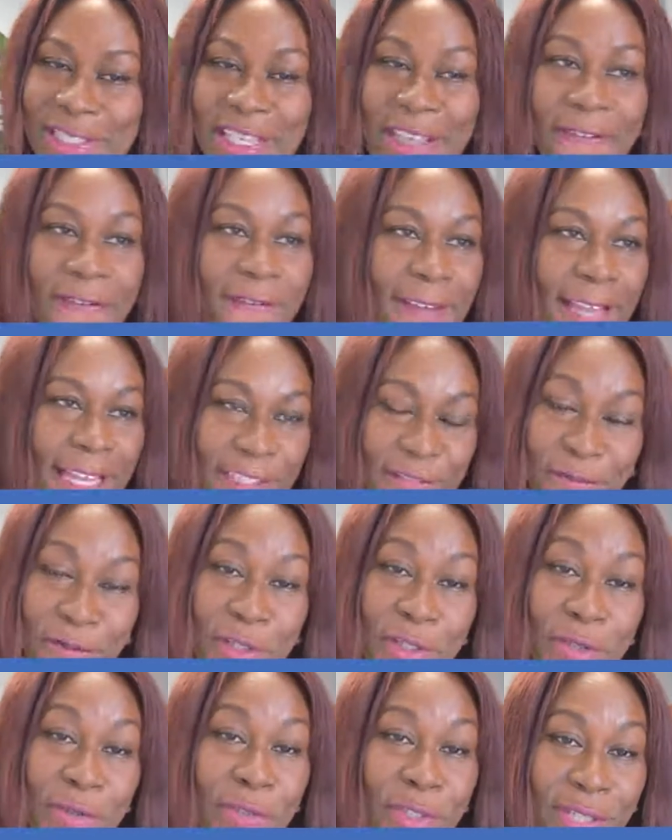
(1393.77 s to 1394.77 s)
They fight
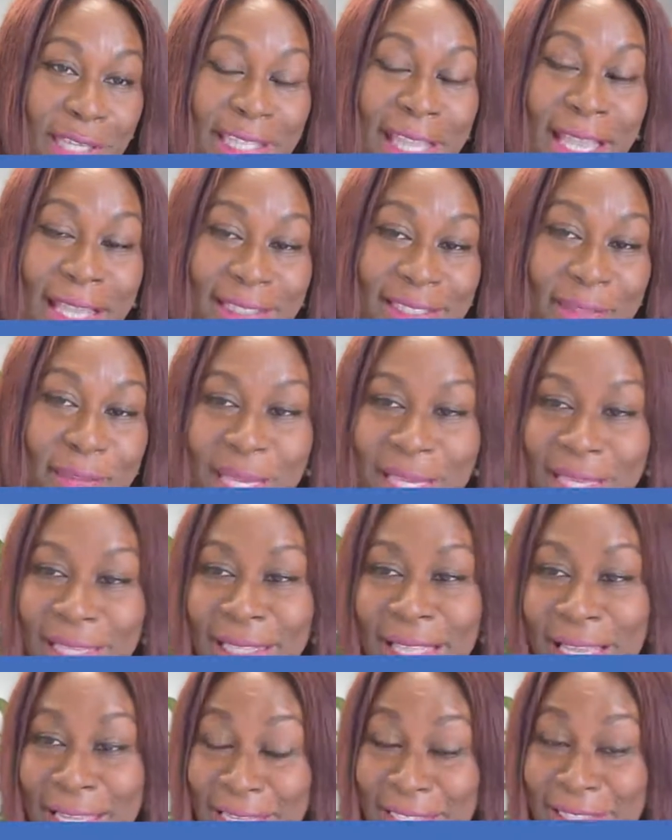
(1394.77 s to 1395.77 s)
for you. You can ask my
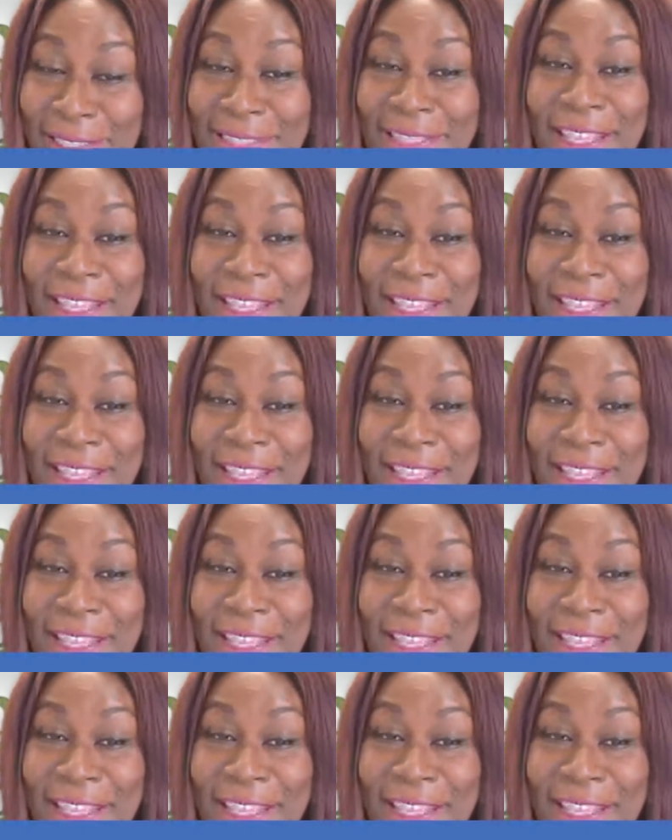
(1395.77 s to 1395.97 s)
clients.